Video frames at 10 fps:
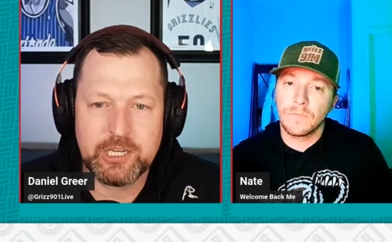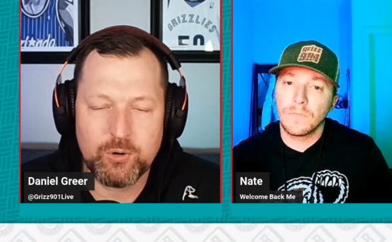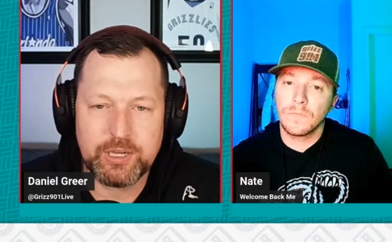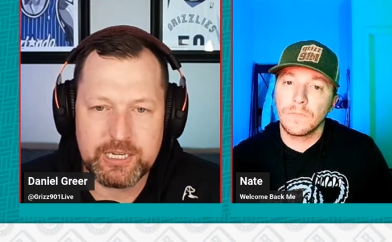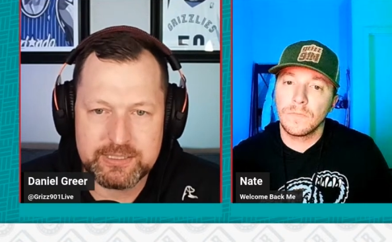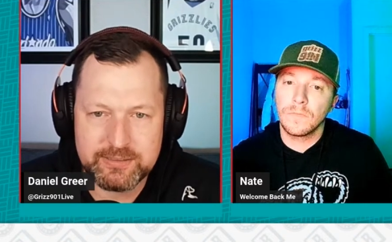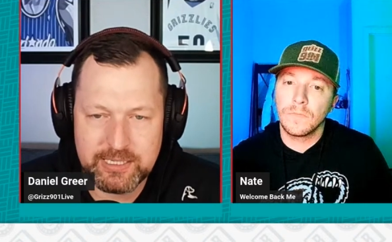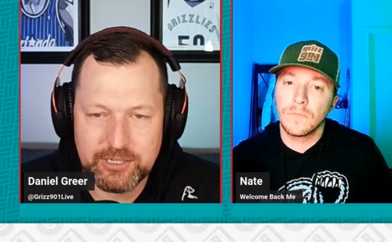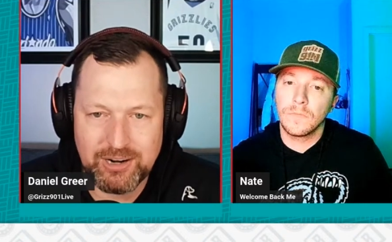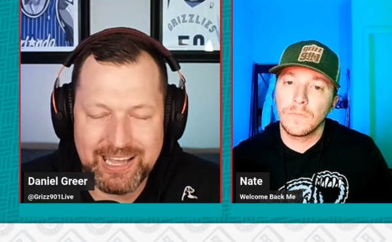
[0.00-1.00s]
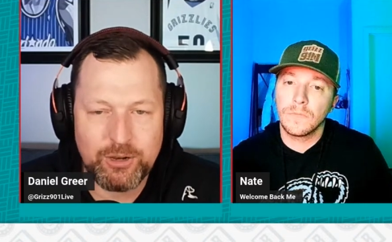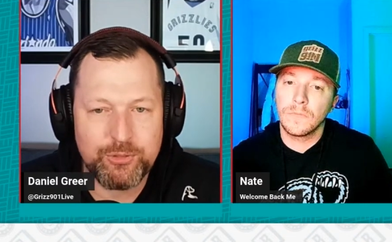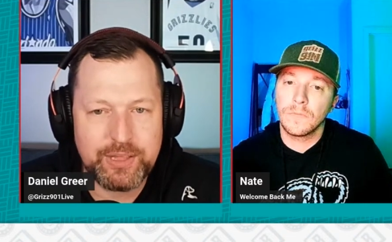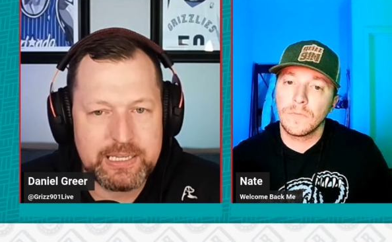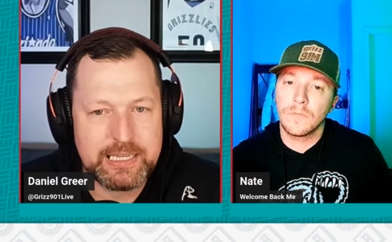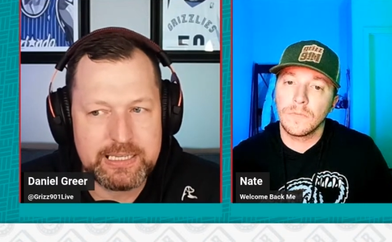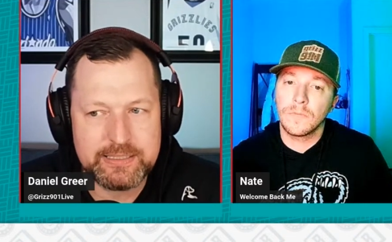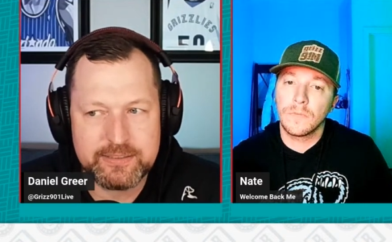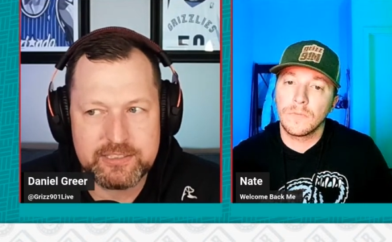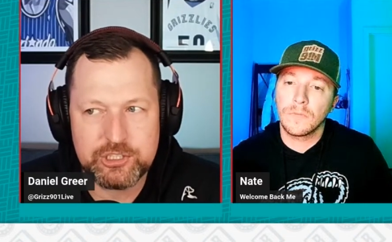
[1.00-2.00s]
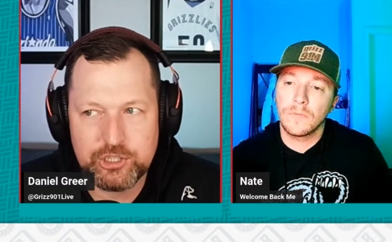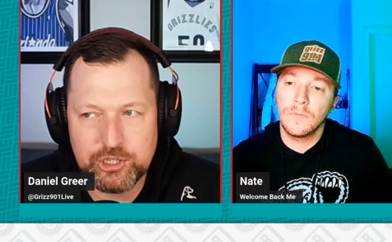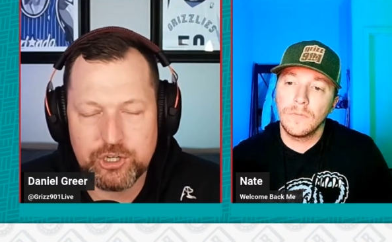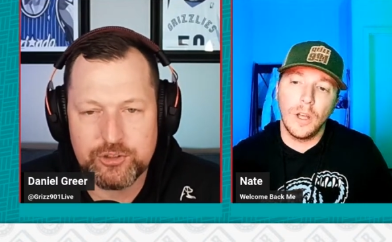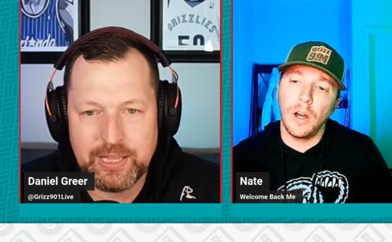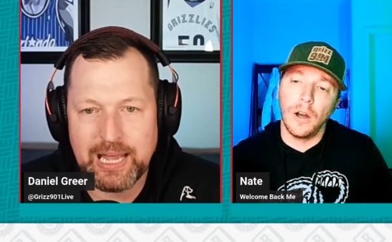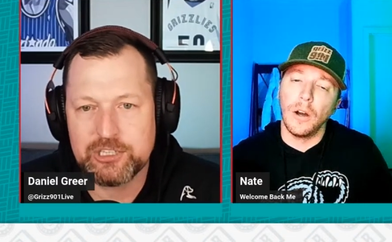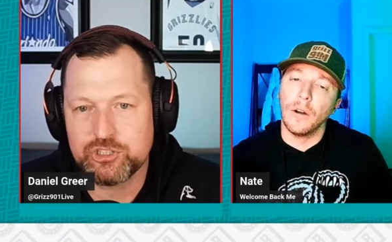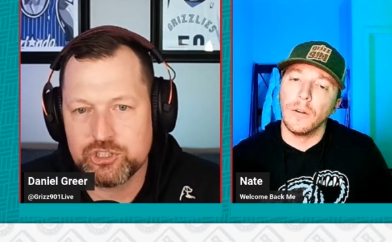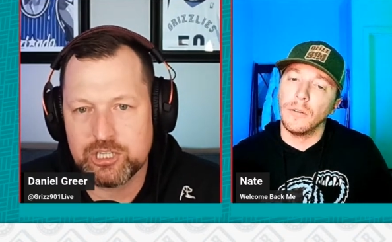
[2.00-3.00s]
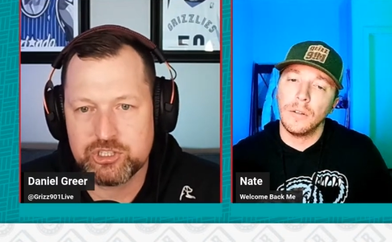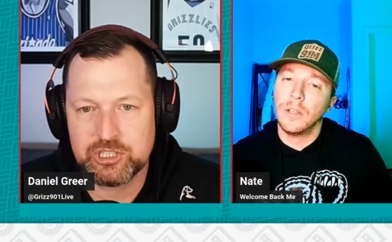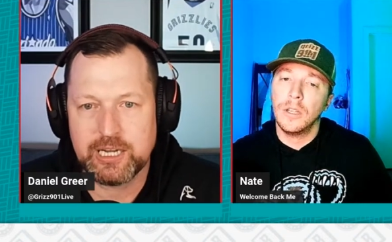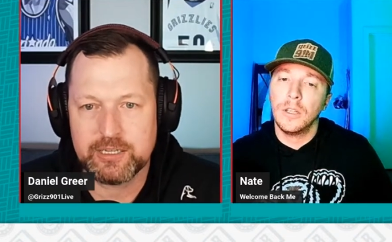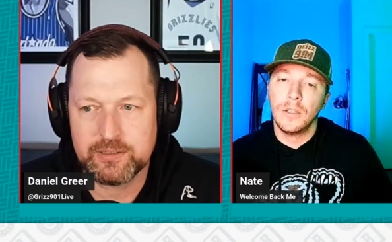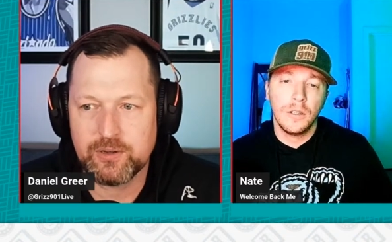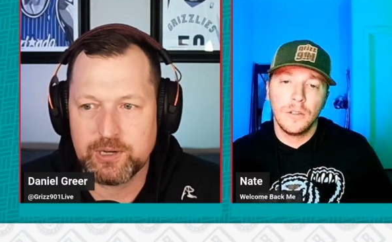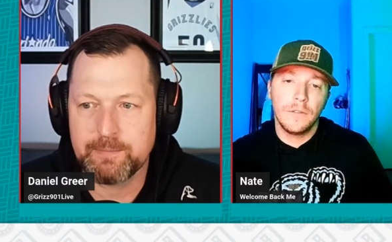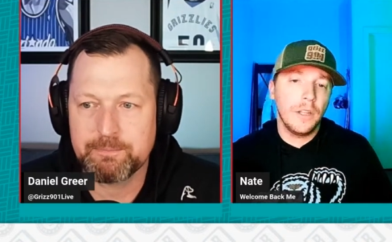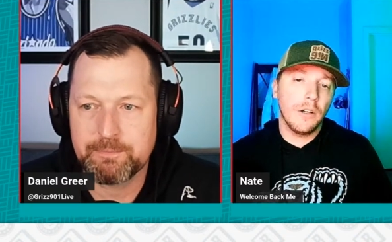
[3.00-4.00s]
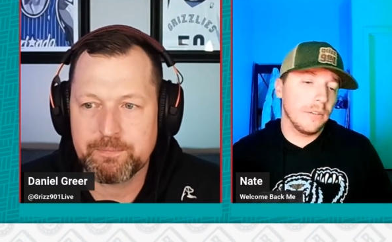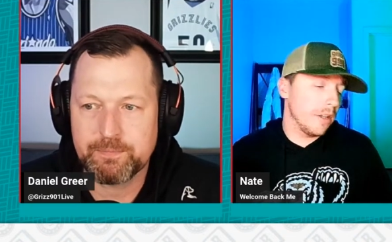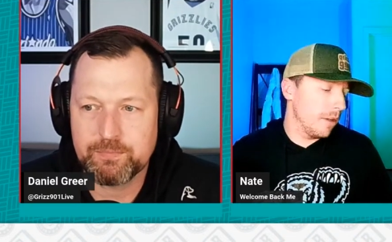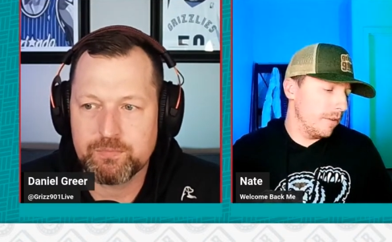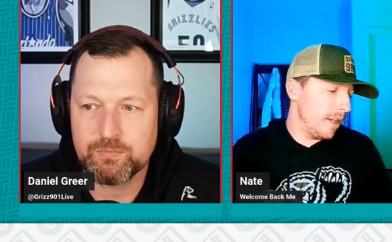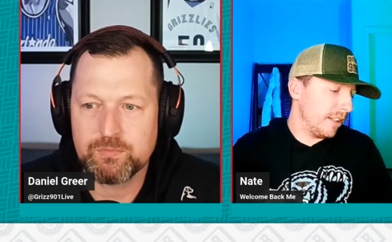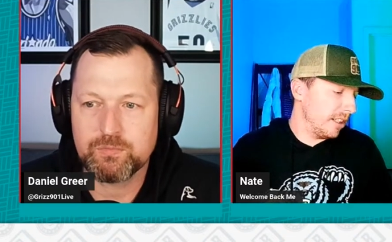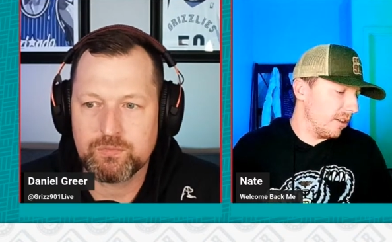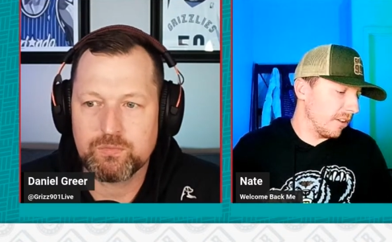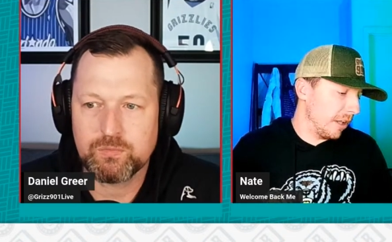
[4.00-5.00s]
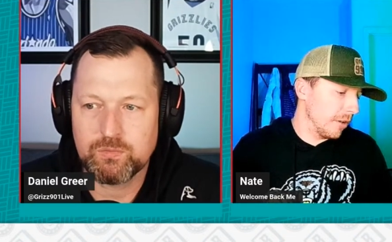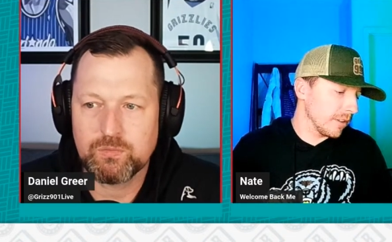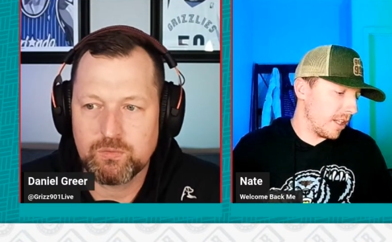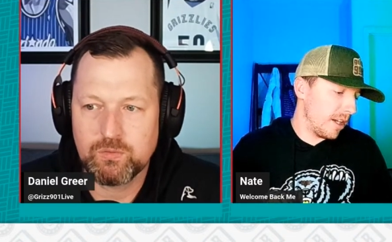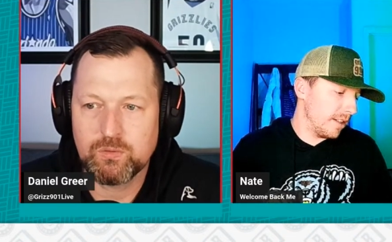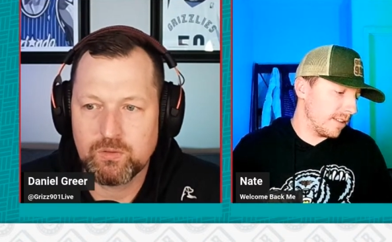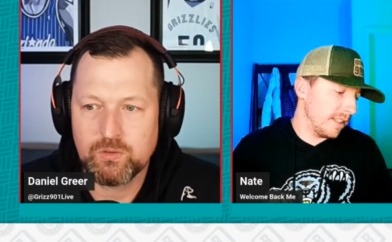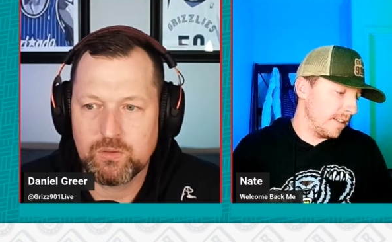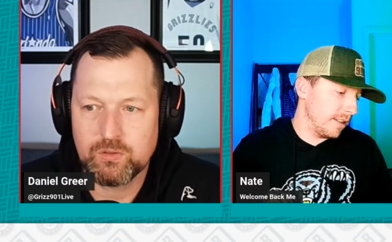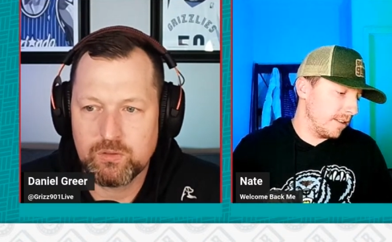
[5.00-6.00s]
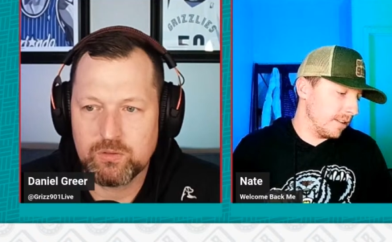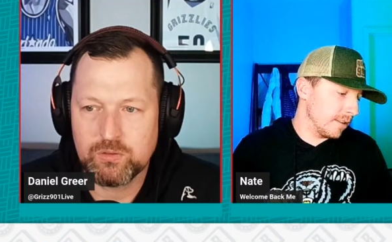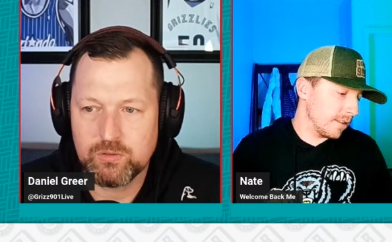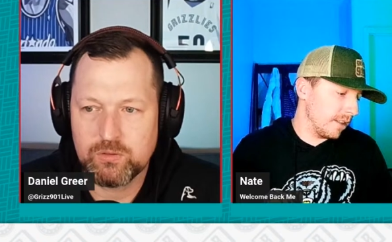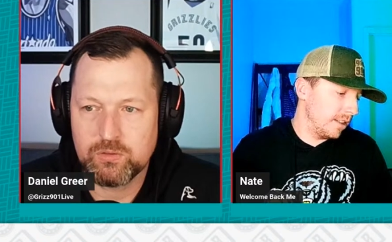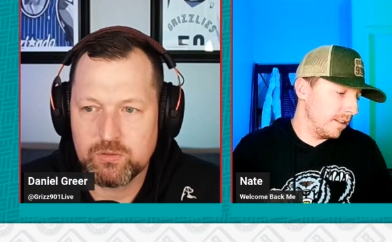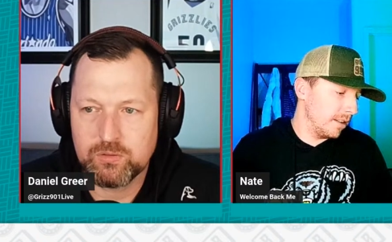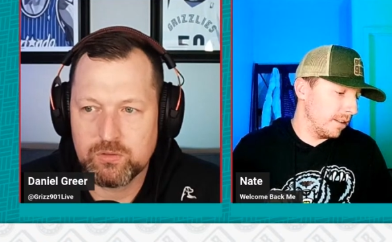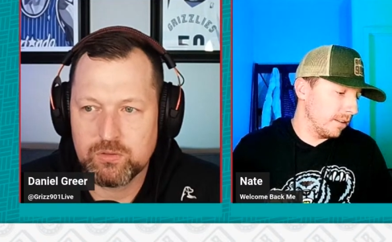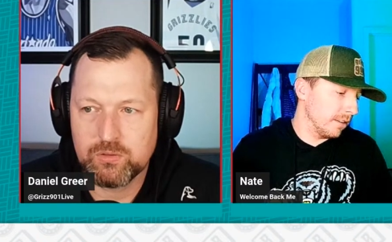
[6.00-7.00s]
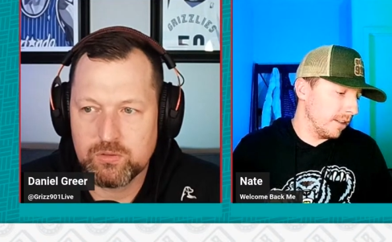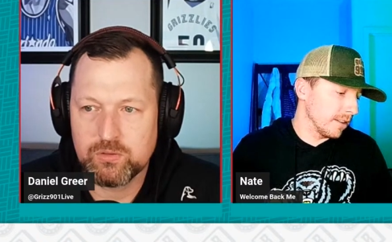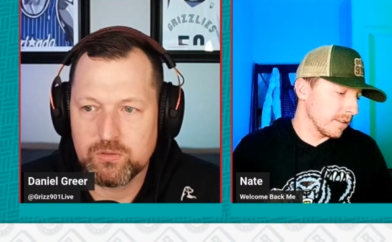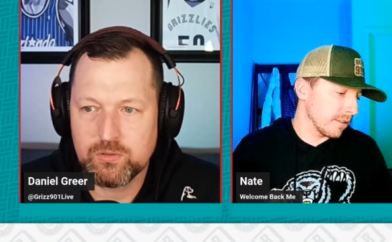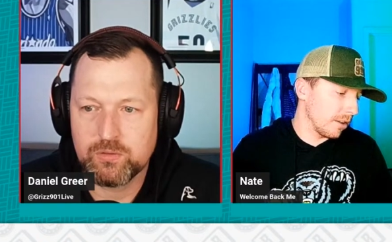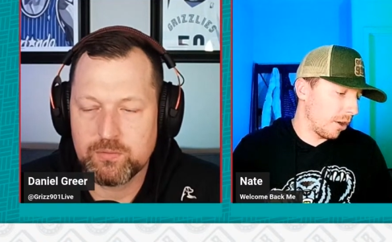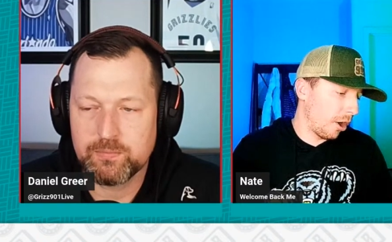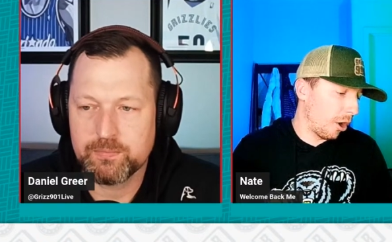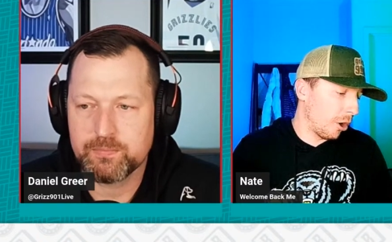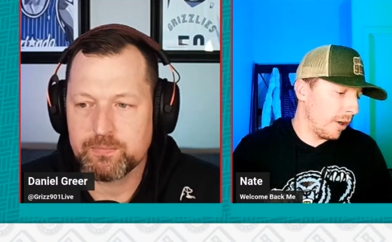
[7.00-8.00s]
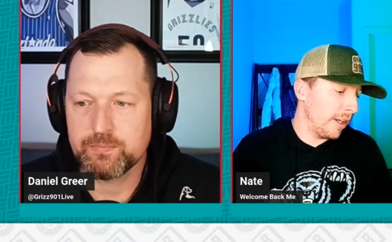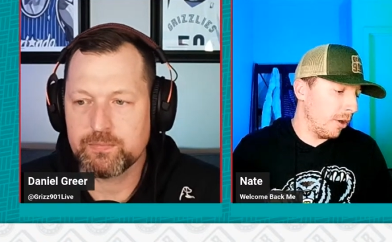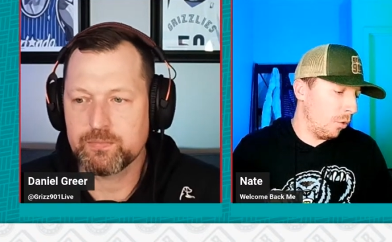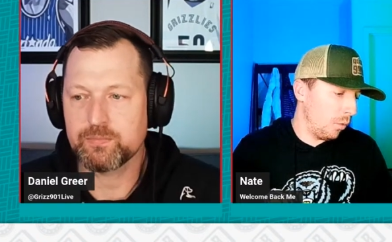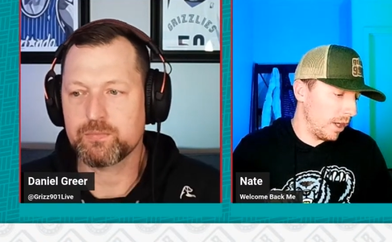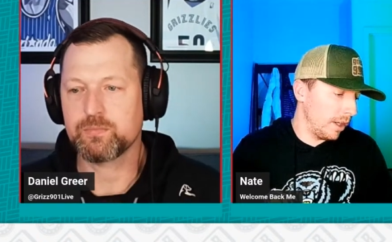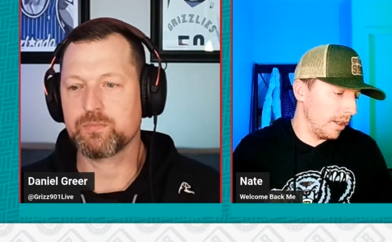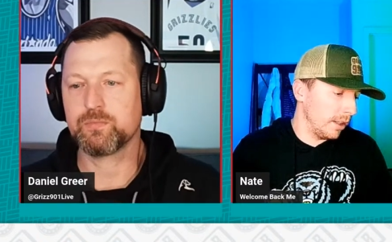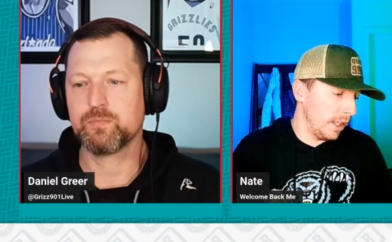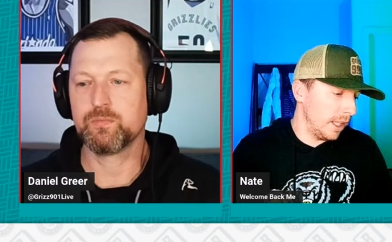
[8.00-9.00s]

Speaker 1: go get a center. I don't think he's cured no. that just yet.
Speaker 2: Okay. No, no, nothing along those lines. It is he is earning a way